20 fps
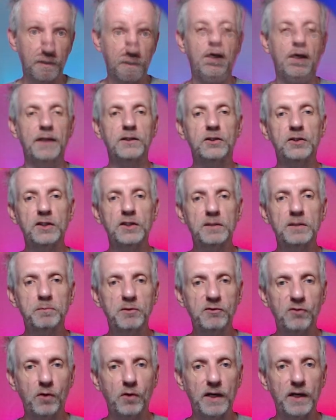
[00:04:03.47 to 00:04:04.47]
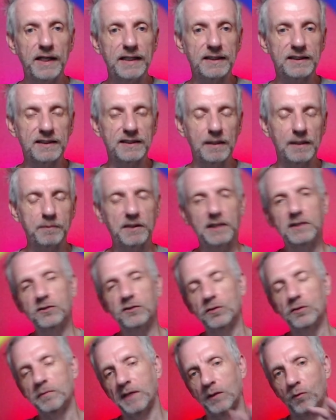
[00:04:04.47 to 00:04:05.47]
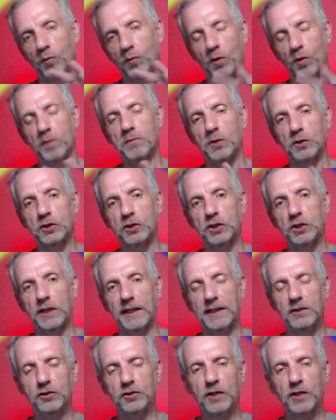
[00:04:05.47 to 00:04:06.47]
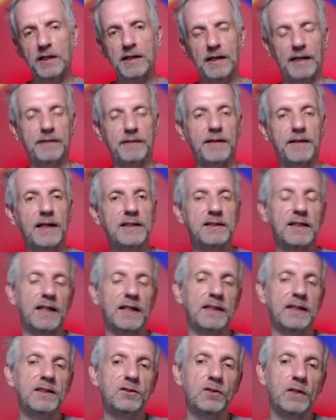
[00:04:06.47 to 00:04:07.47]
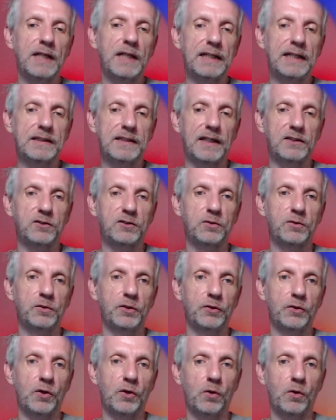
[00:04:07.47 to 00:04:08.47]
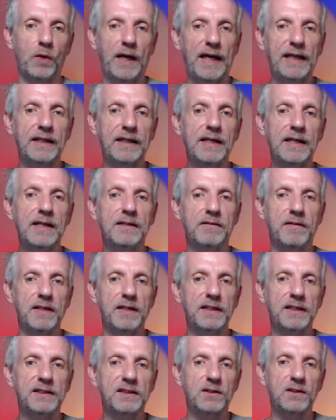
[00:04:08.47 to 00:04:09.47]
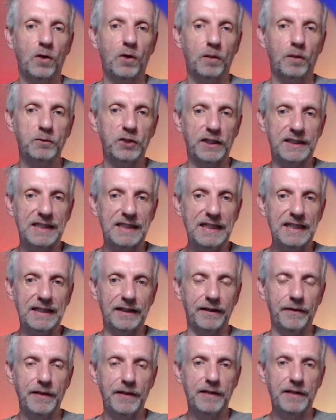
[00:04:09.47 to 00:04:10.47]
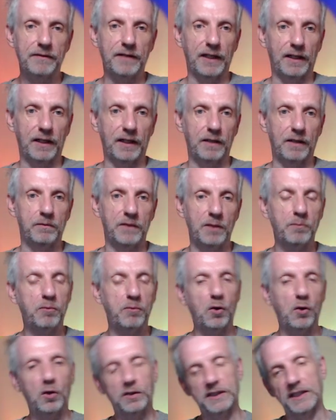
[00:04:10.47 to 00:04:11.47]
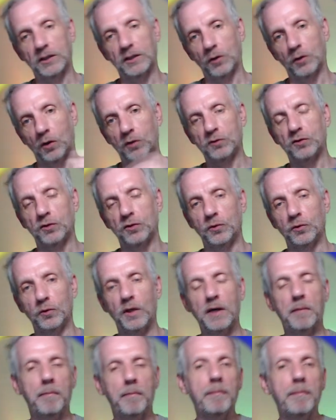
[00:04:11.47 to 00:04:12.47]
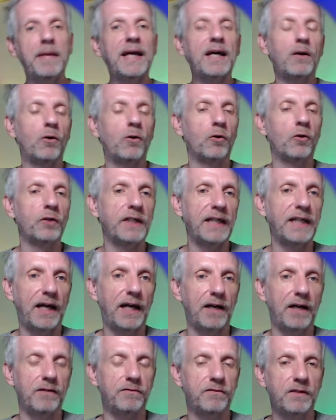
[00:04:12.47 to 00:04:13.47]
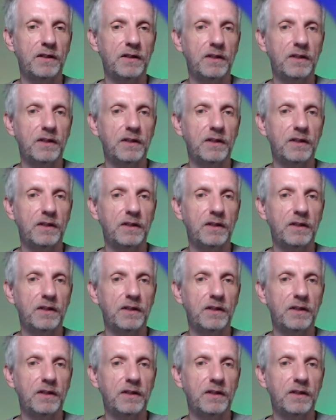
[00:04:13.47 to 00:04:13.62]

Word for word: And just before I hit accept, I need to make one more change, and that is that I need to let Daz Studio know, hey, this object here that I'm importing it onto may already have